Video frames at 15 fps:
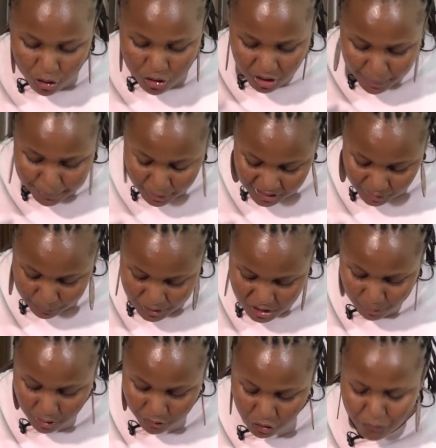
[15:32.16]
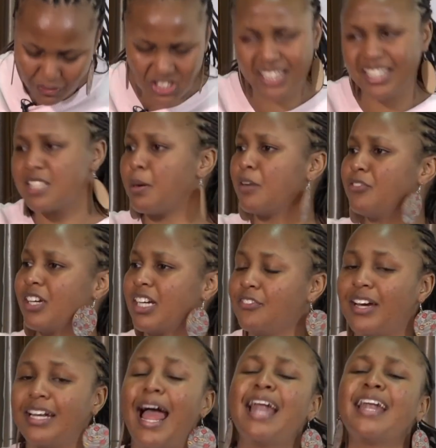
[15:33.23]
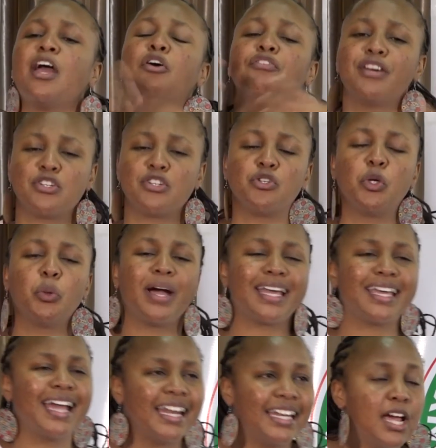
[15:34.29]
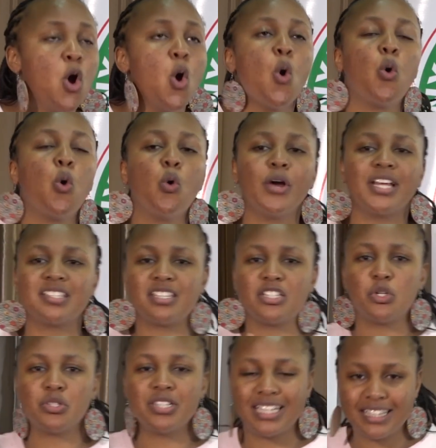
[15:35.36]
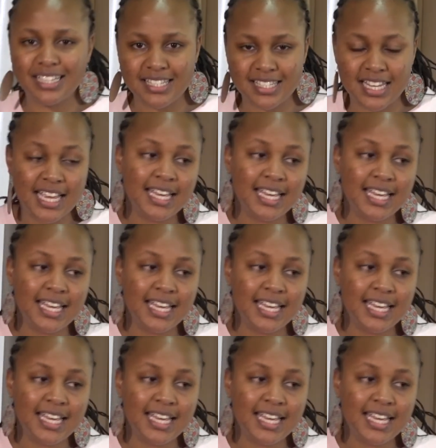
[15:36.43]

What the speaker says: talk about the principle of coverage, and that's perfectly fine. And I offer to you again, who instituted this?